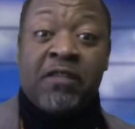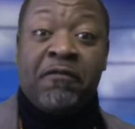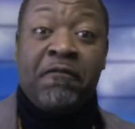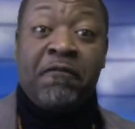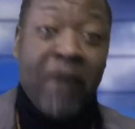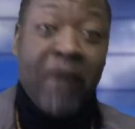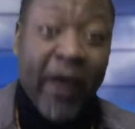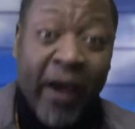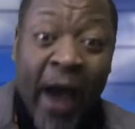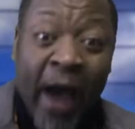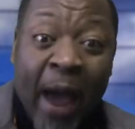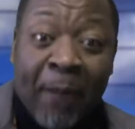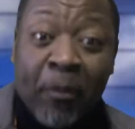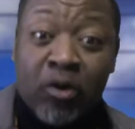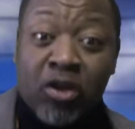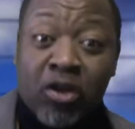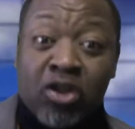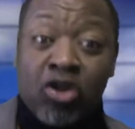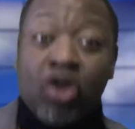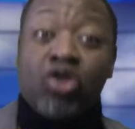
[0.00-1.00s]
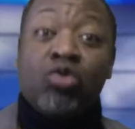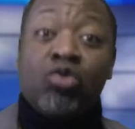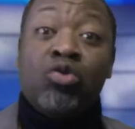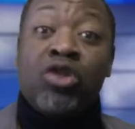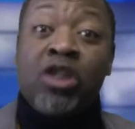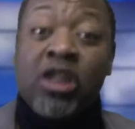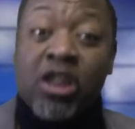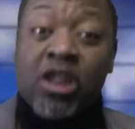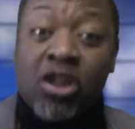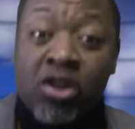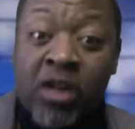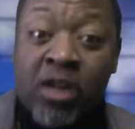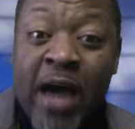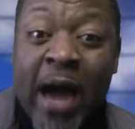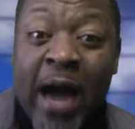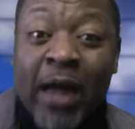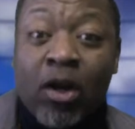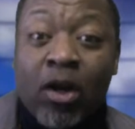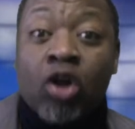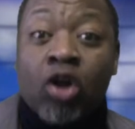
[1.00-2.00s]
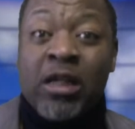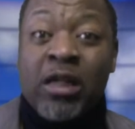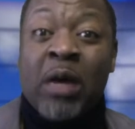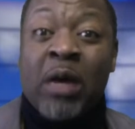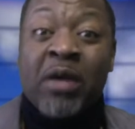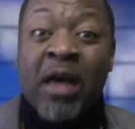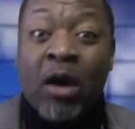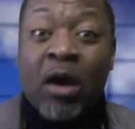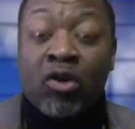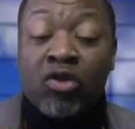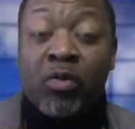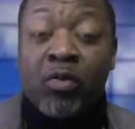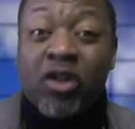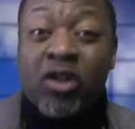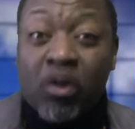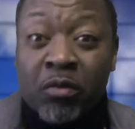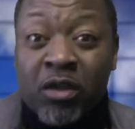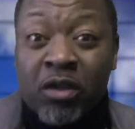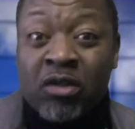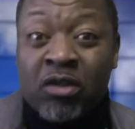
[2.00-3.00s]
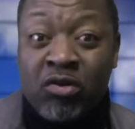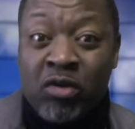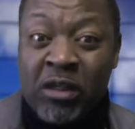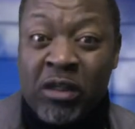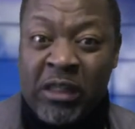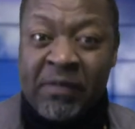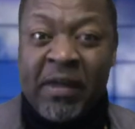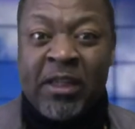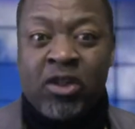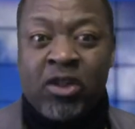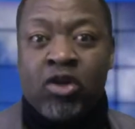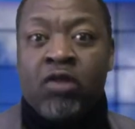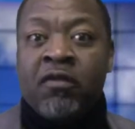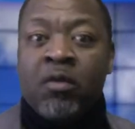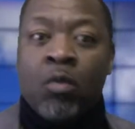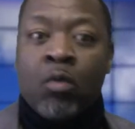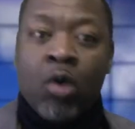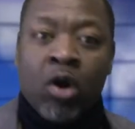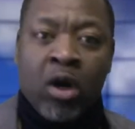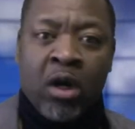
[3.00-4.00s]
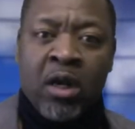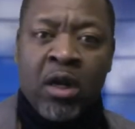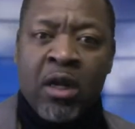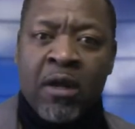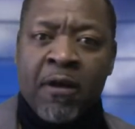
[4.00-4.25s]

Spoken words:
fake hypotheses, just to disregard us that we contribute something to the civilization of the world.